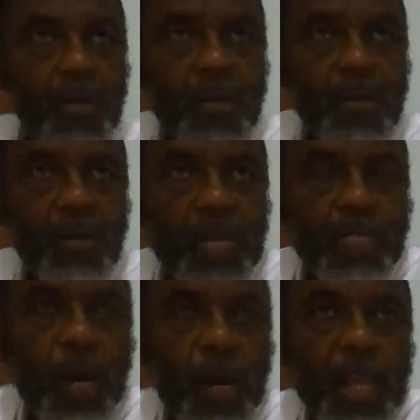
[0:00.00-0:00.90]
That's
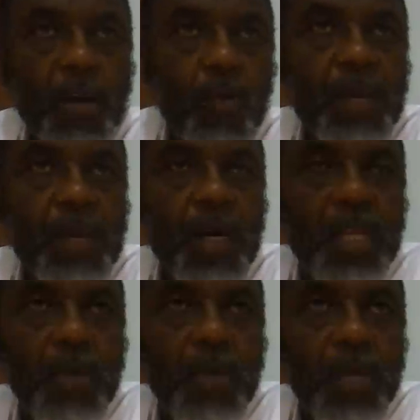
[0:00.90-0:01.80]
why you don't want to be
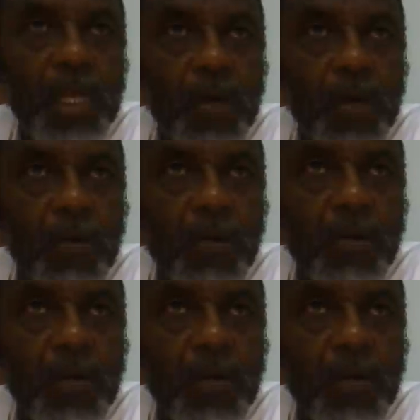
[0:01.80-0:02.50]
unequally yoked.